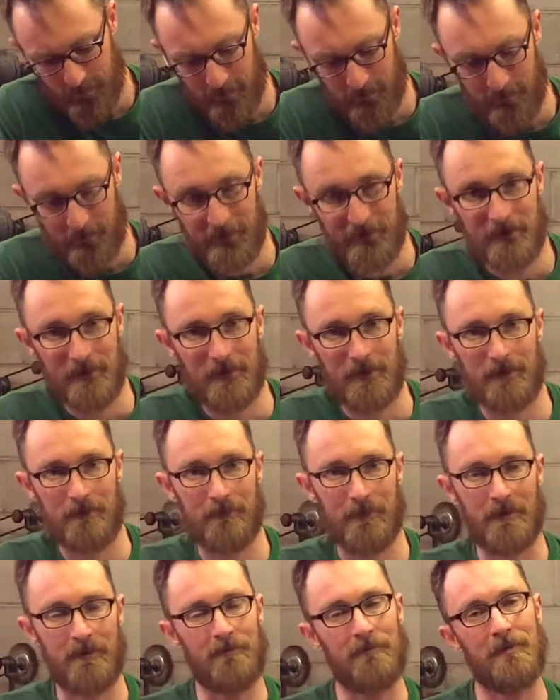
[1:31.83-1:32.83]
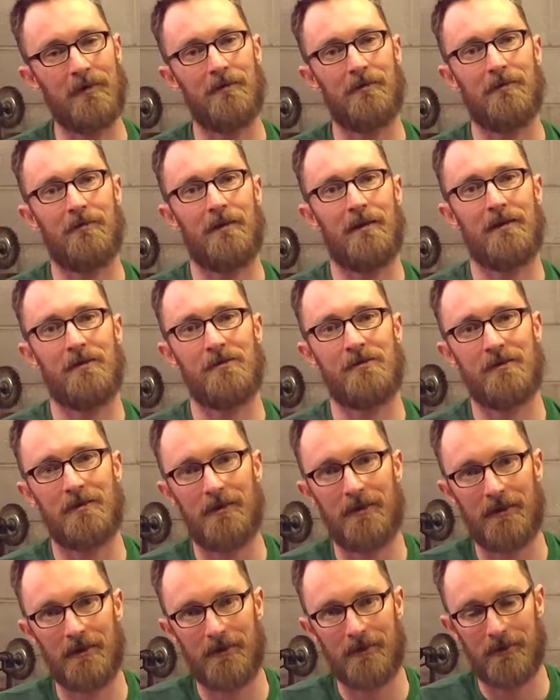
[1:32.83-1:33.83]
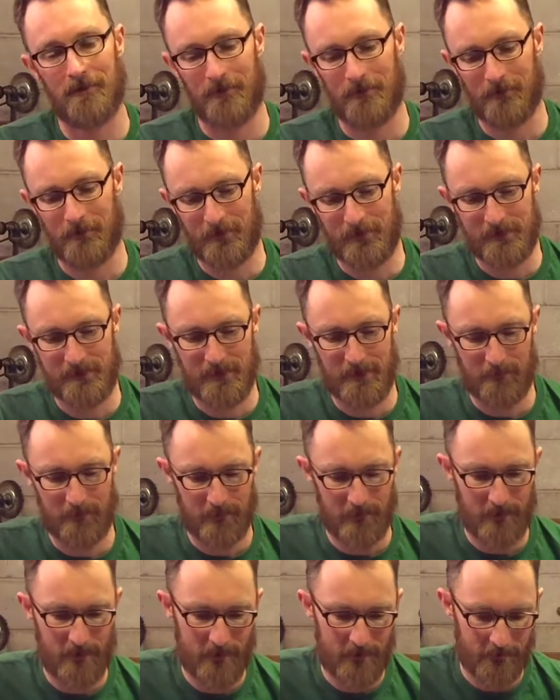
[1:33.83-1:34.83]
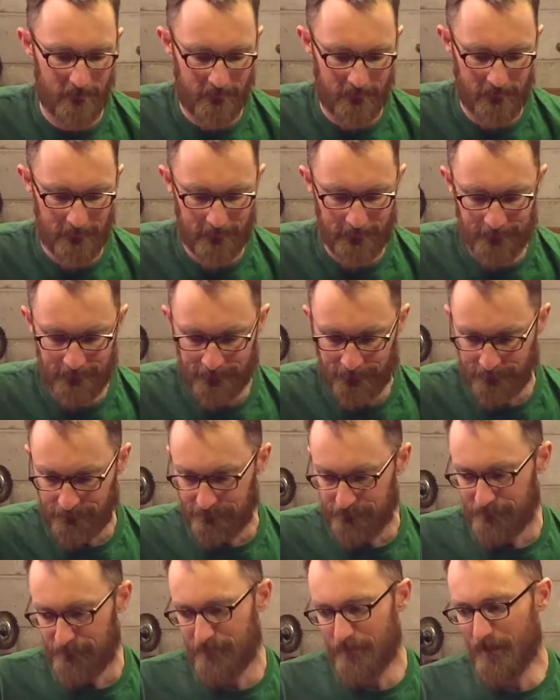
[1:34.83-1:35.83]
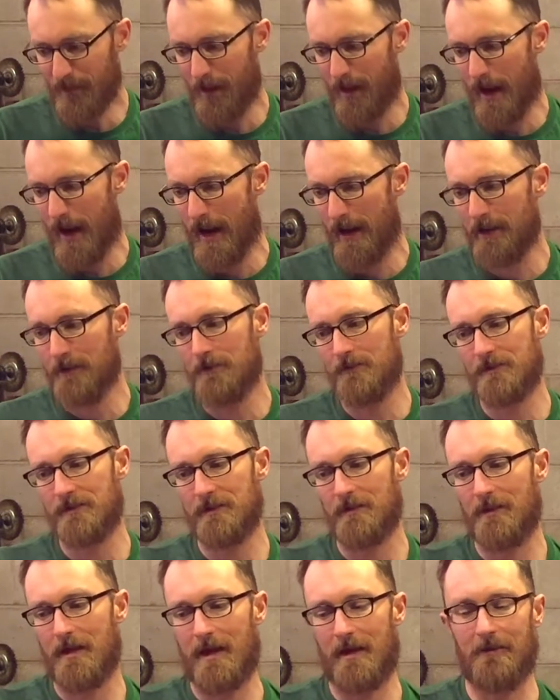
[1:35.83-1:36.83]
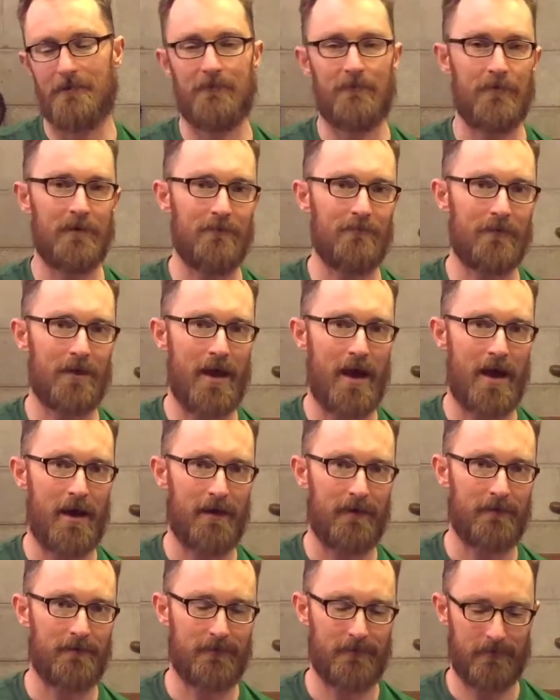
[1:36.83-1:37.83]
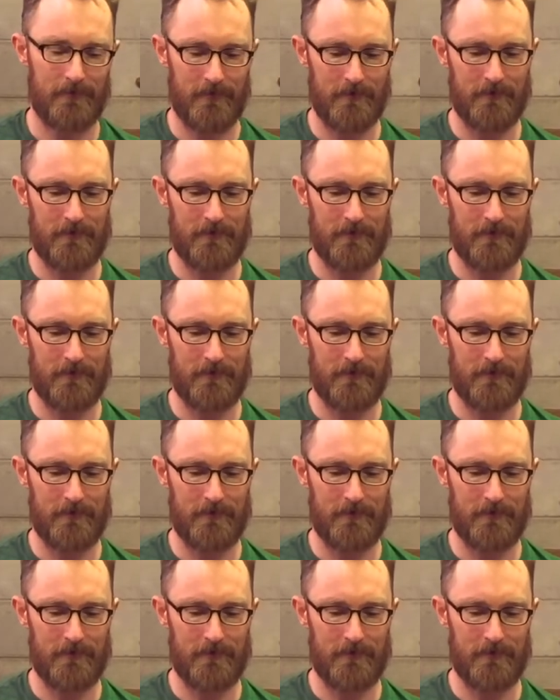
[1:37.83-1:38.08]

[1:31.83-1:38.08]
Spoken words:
a 13mm wrench to get the grease nipple off. I used a lot of wood blocks, and